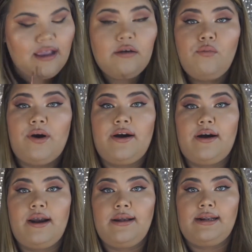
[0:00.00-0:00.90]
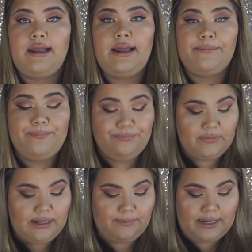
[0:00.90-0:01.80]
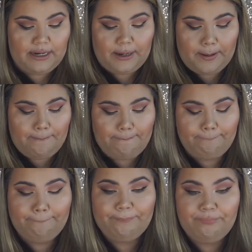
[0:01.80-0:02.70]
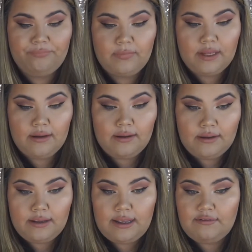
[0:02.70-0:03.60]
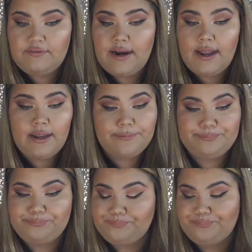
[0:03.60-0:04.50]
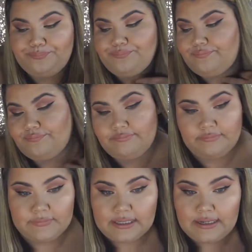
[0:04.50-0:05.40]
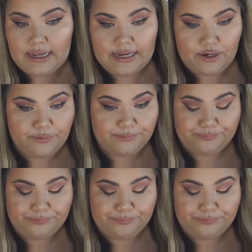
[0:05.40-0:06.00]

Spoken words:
wear a lip liner. If not, I don't.